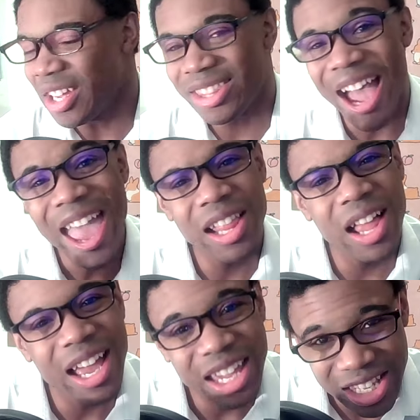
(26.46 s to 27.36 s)

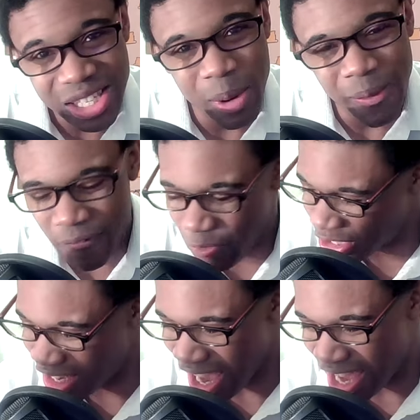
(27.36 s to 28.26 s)
dialogue in this movie
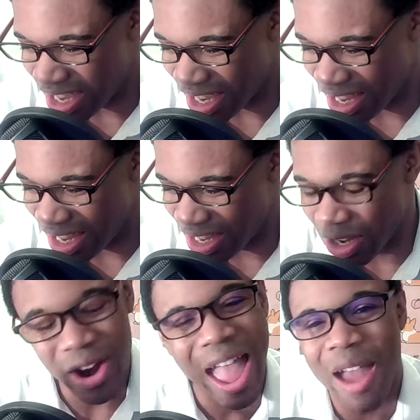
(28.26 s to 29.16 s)
feels like
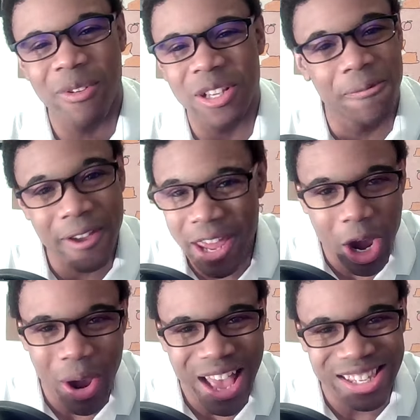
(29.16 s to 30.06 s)
your average video
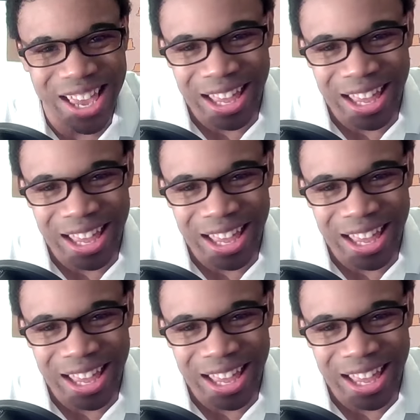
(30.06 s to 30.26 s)
essay.